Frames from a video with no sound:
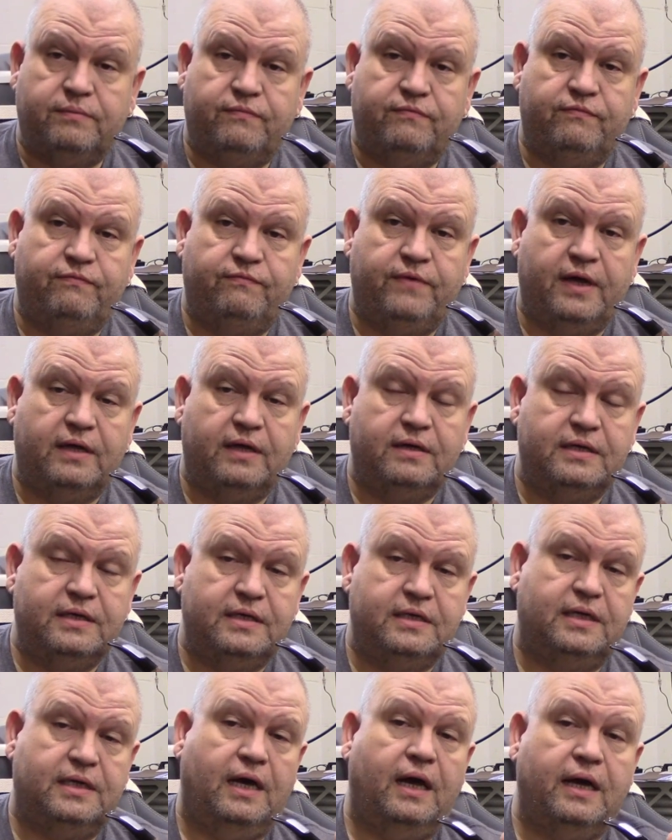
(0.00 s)

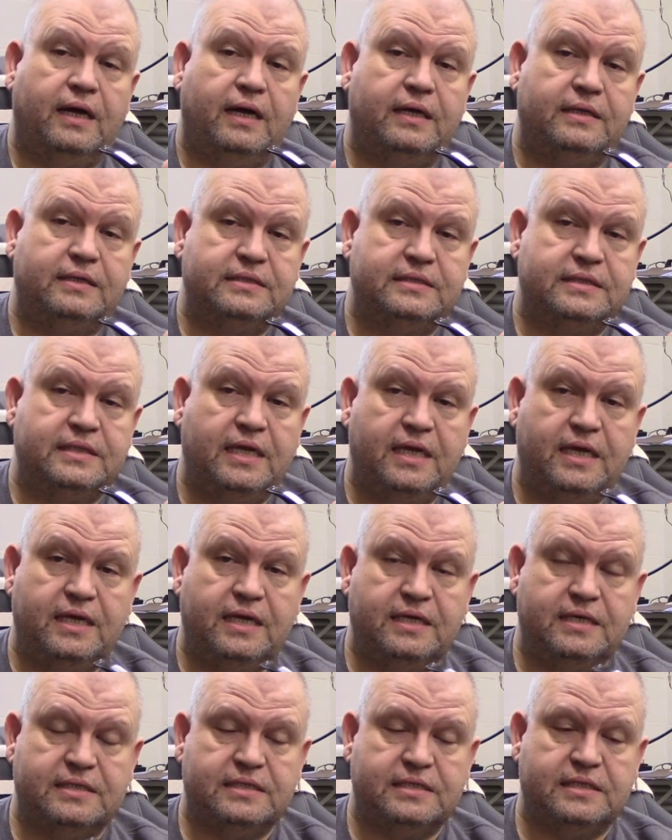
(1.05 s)
Valentine's
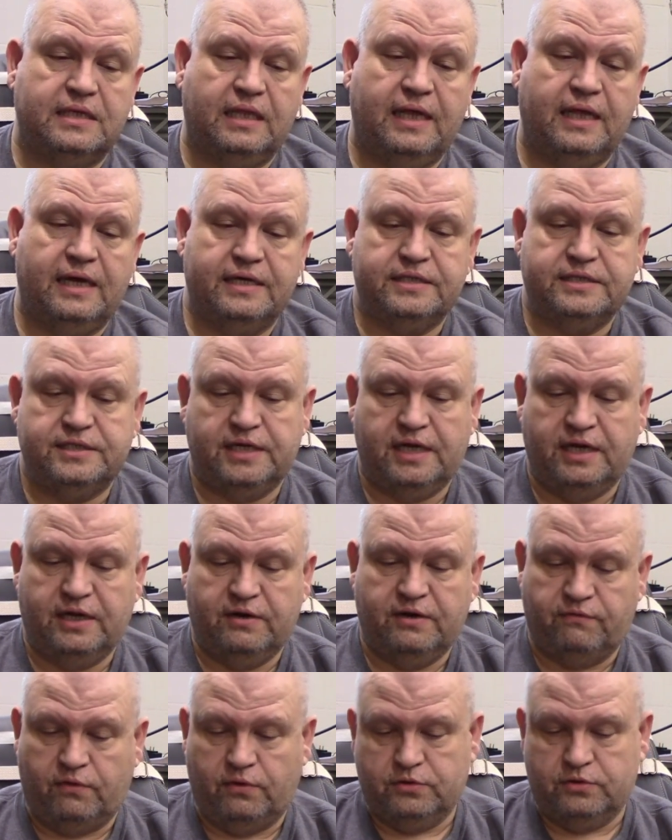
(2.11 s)
Day slash
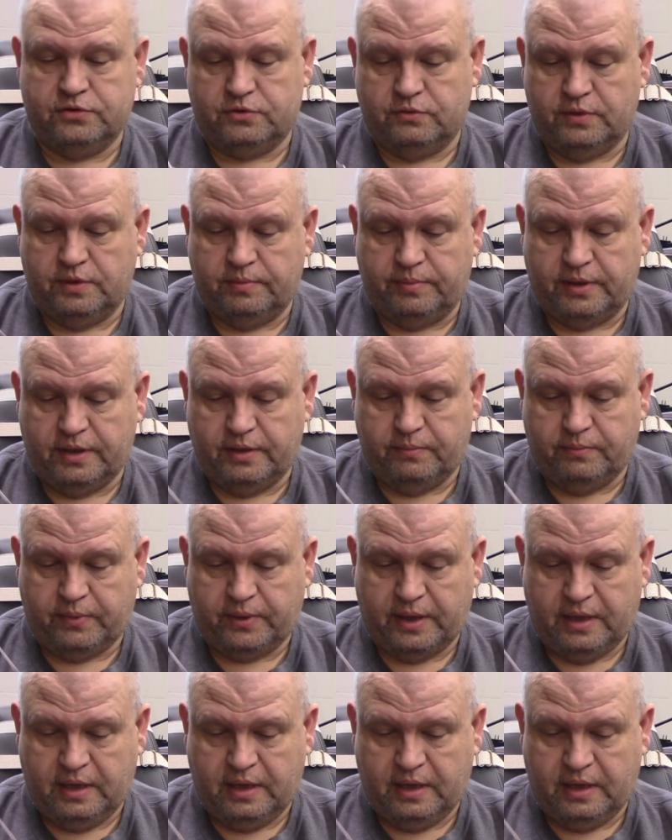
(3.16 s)
anniversary pipe.